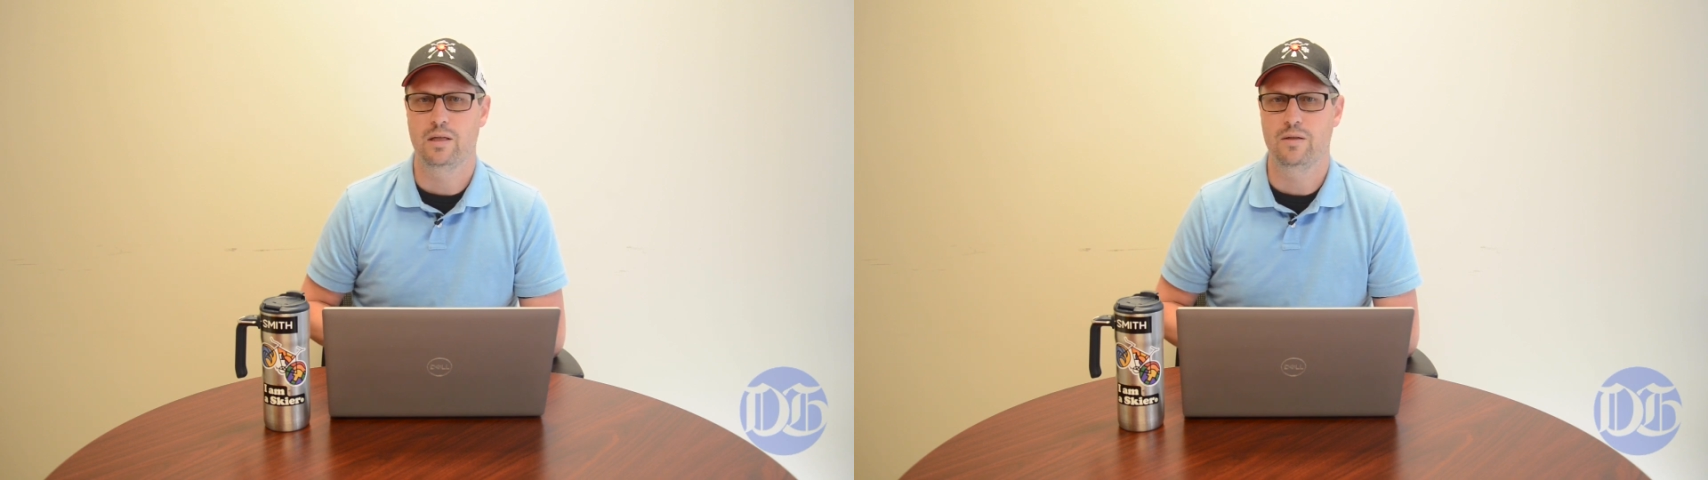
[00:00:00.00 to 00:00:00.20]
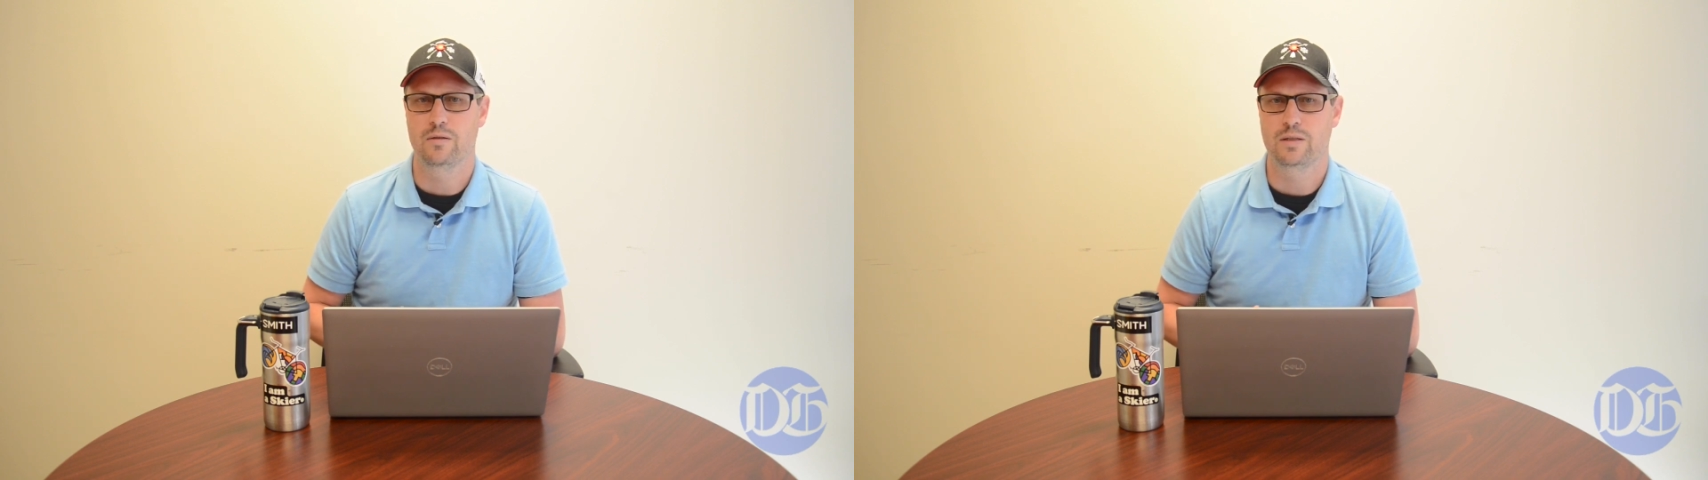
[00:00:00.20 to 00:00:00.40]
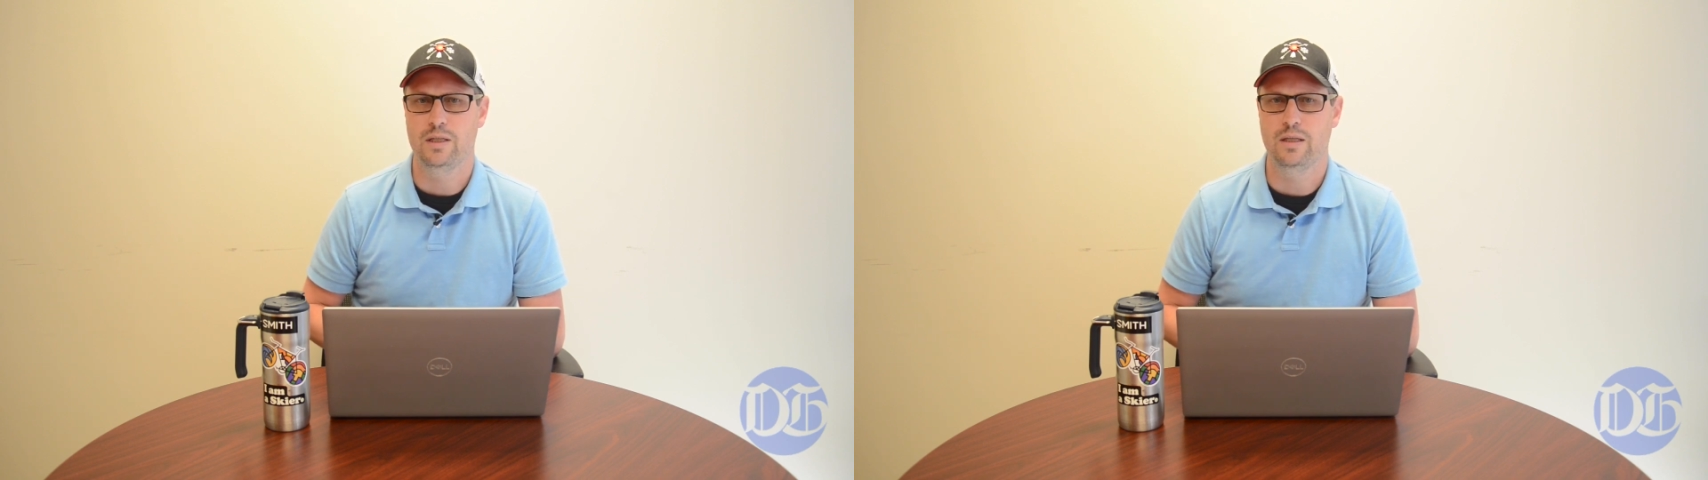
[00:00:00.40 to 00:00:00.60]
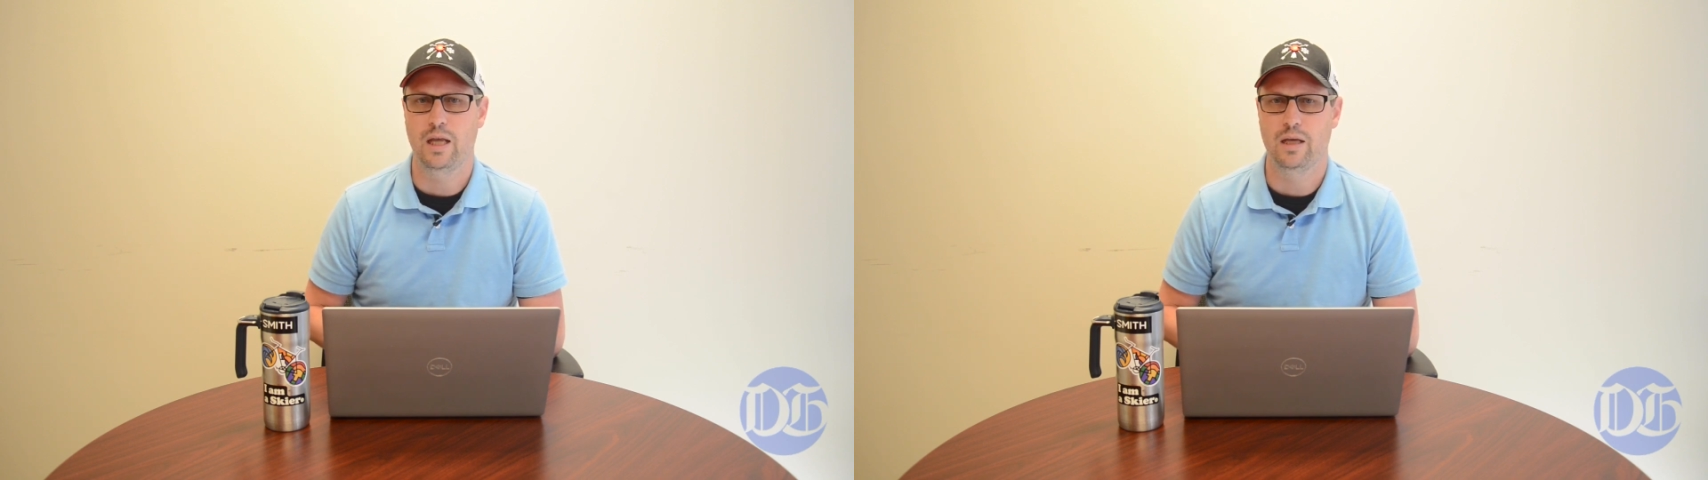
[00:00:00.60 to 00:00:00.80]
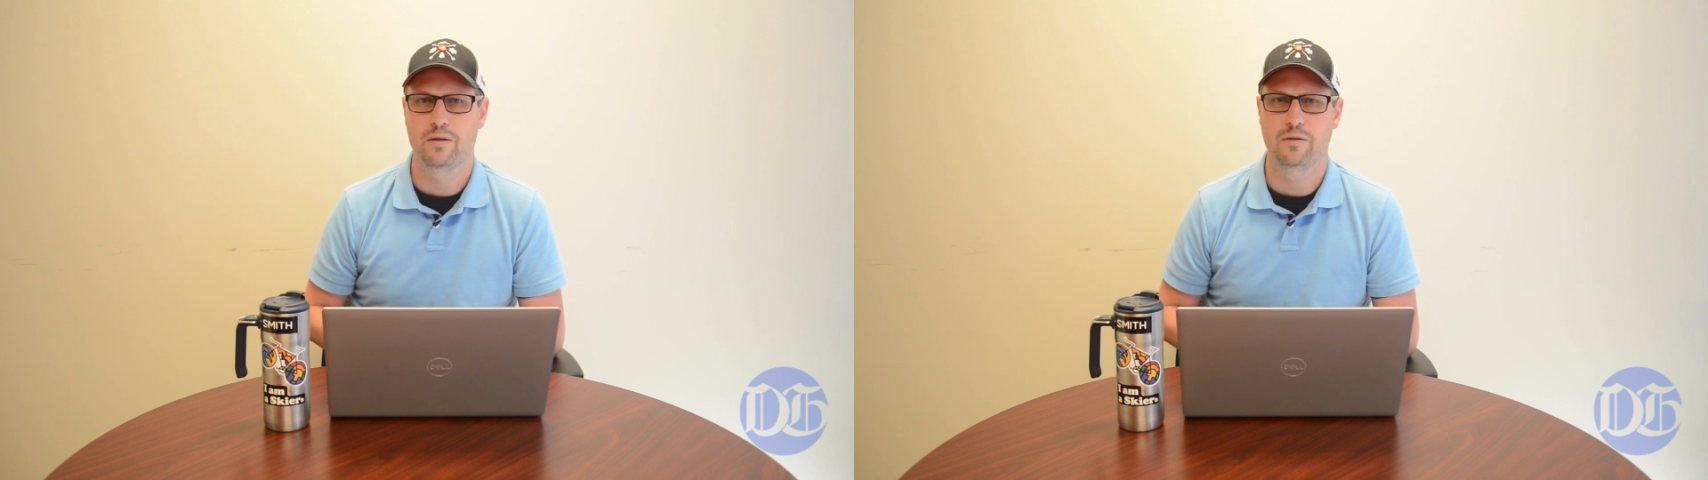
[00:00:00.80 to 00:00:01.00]
either tea
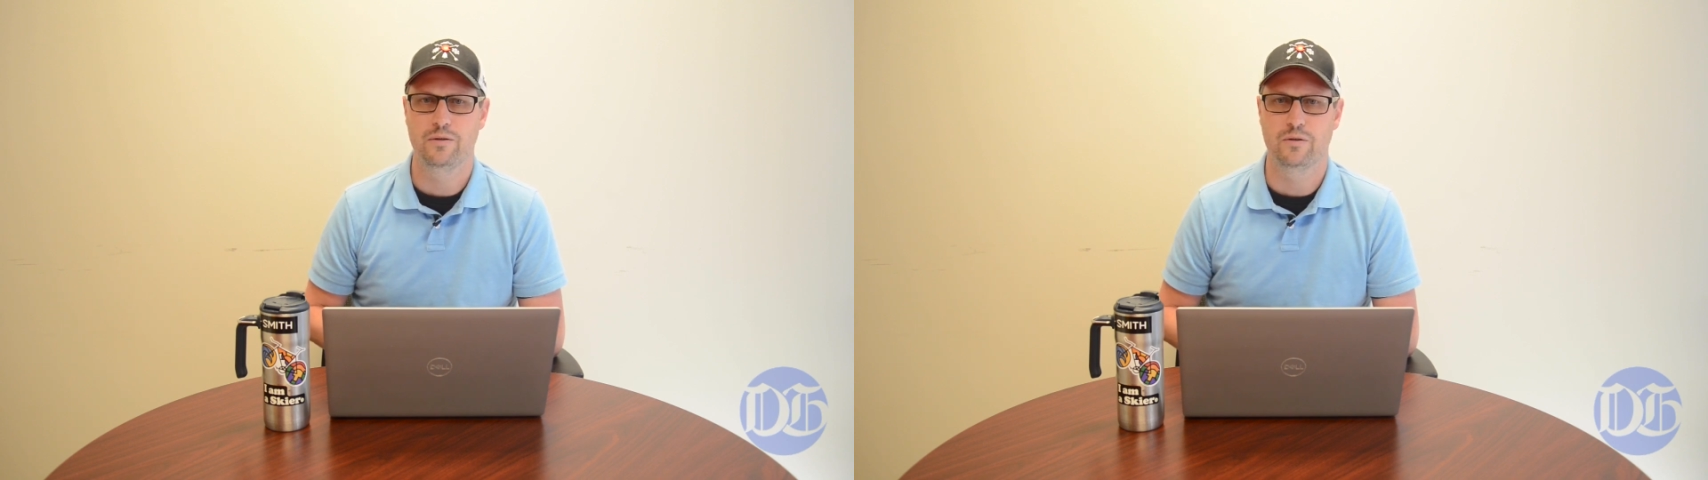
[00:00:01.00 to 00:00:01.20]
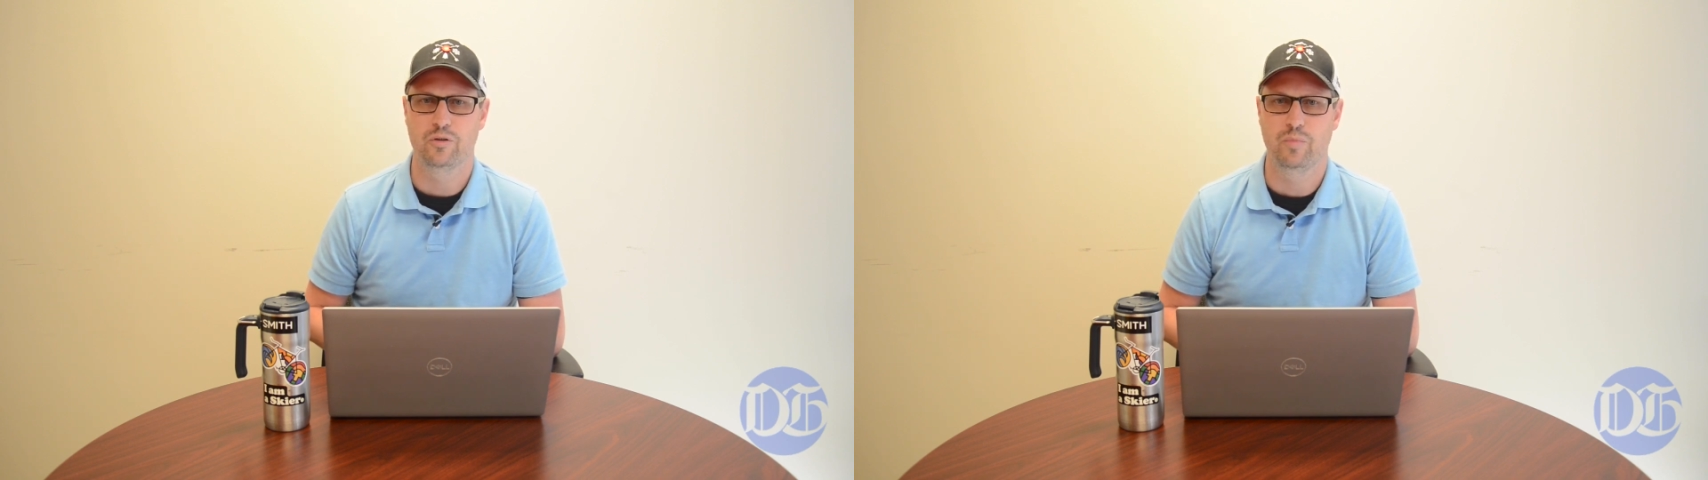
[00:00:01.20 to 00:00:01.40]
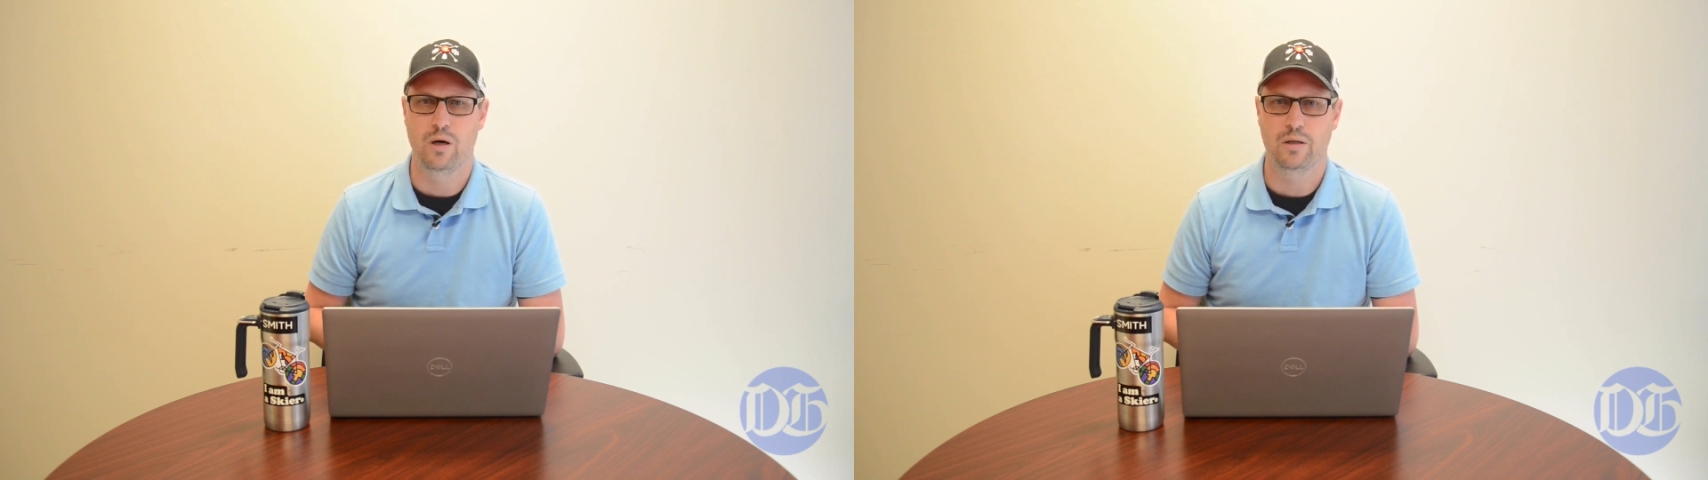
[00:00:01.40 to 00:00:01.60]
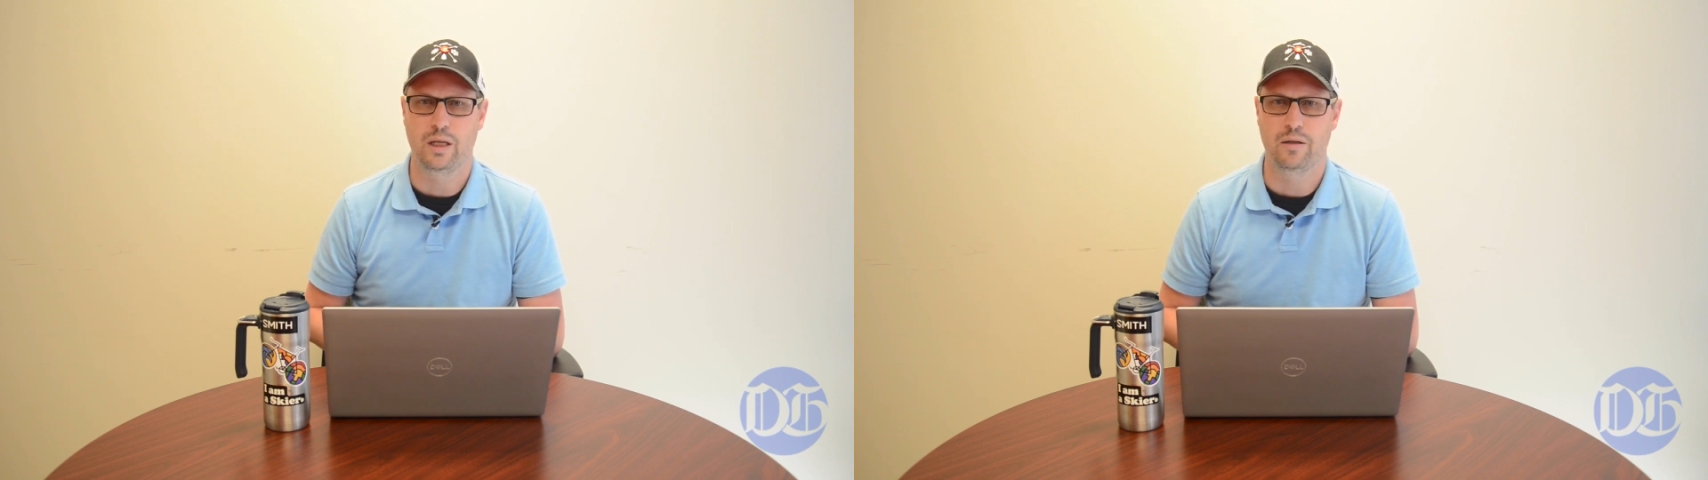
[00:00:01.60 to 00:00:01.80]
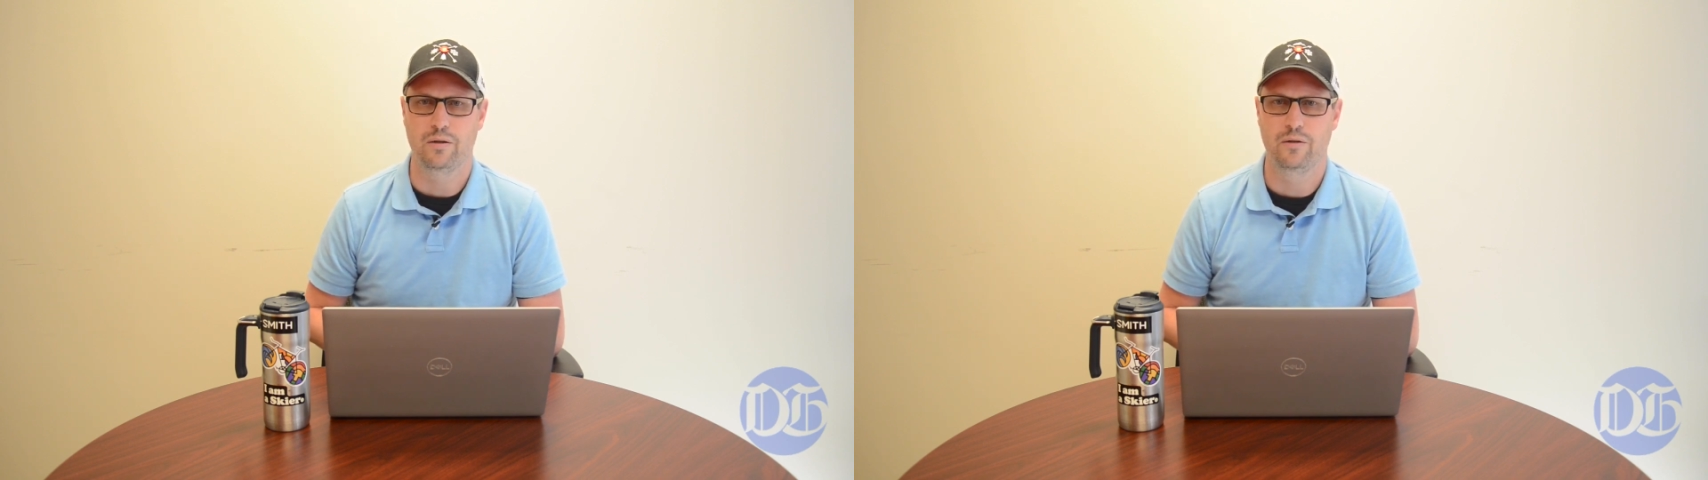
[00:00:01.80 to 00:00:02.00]
candles or small
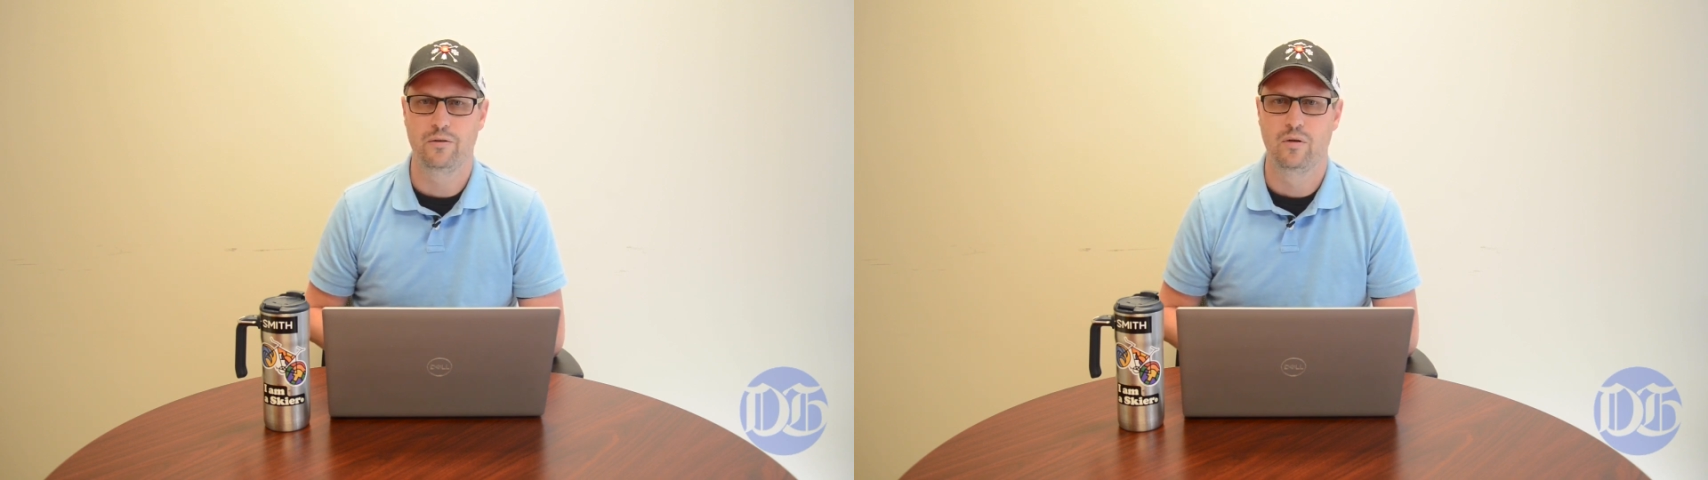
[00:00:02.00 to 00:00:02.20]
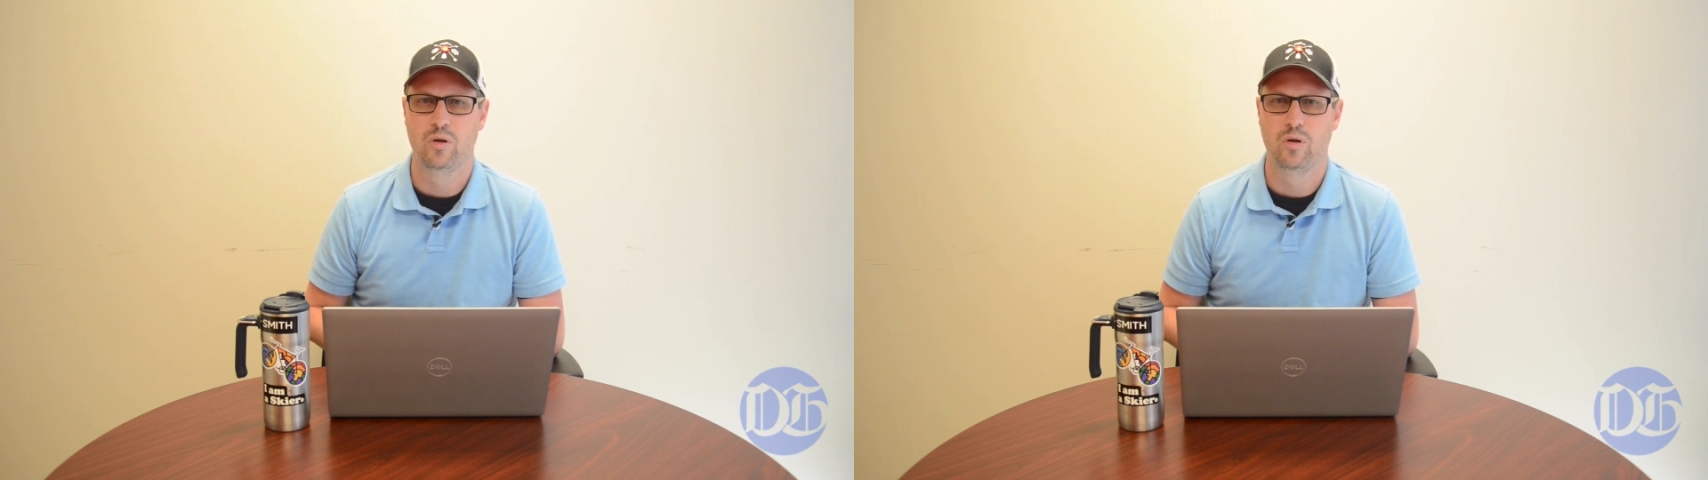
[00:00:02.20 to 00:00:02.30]
candles,